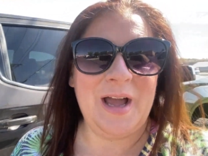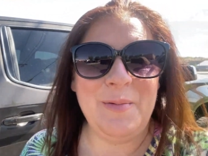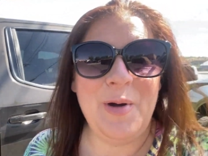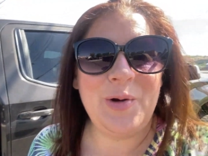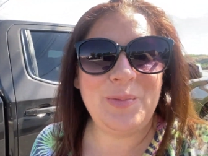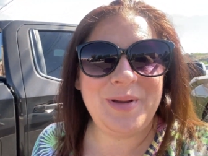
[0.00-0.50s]
I'm
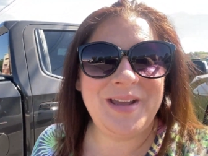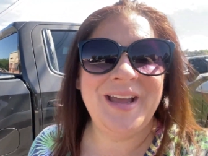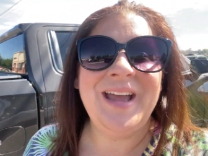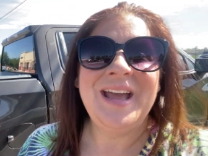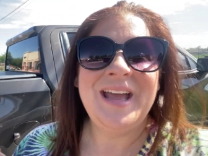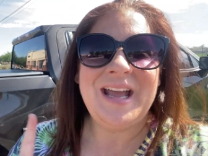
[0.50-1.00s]
hoping
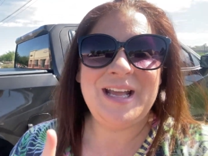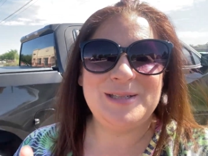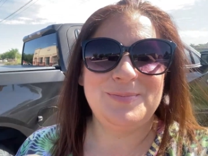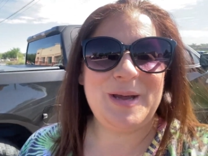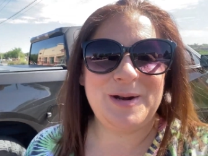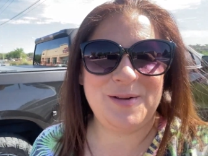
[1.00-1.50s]
it's
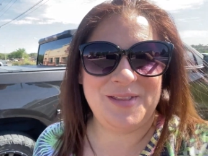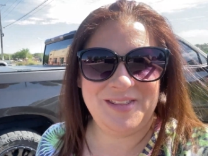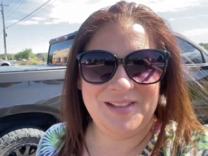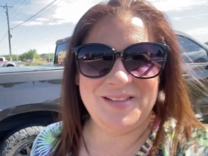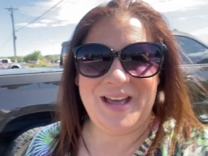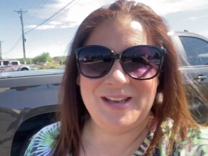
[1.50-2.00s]
better than
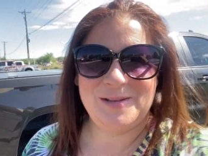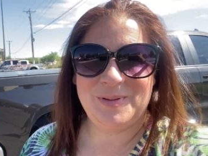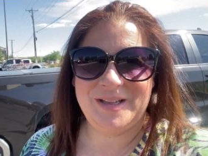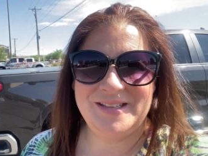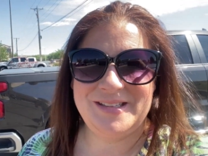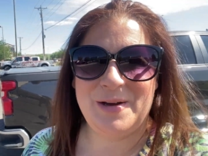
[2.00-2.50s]
the last
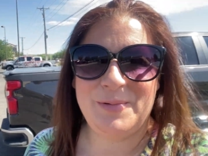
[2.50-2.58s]
place that